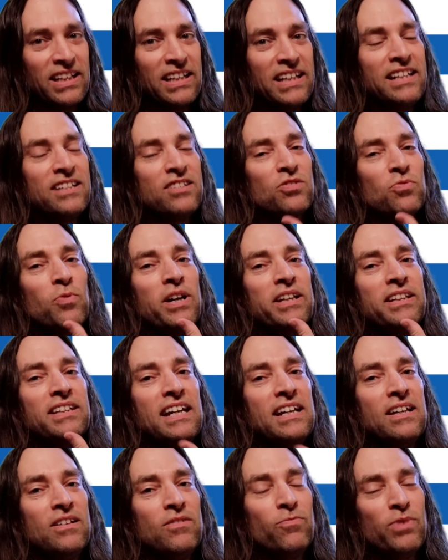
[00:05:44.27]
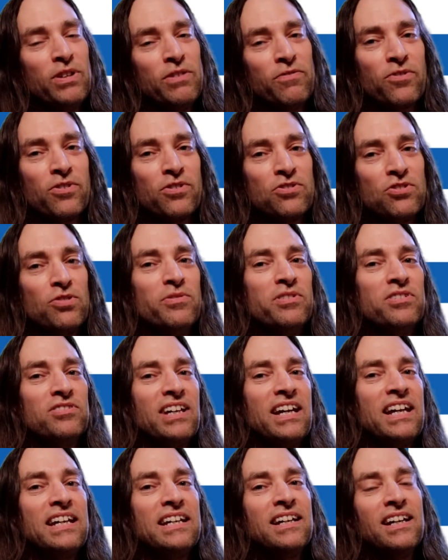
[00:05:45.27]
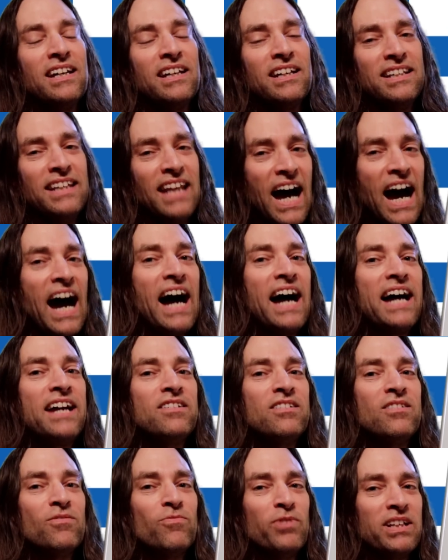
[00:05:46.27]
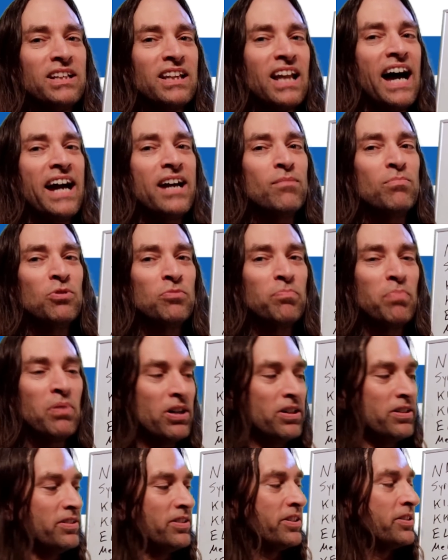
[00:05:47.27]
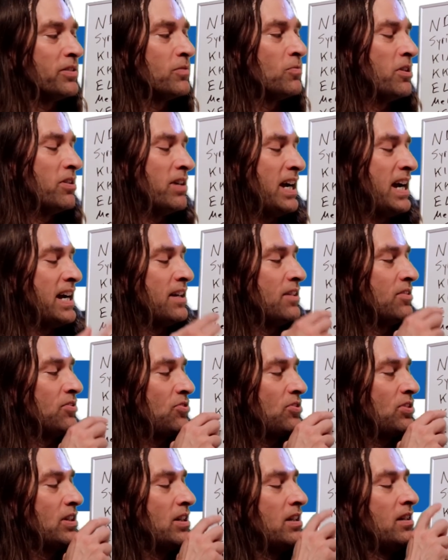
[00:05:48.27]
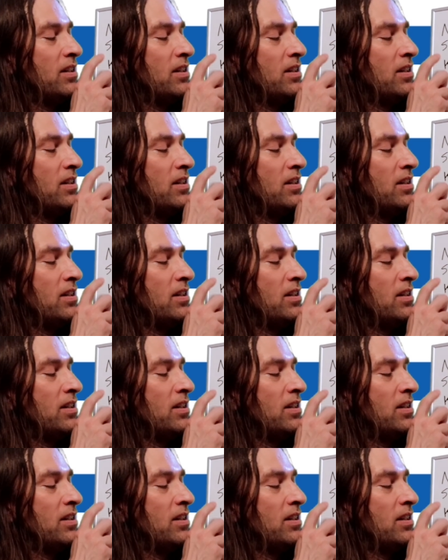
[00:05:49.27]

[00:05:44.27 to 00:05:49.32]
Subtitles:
It is what they refer to as a non-reliable partner, whereas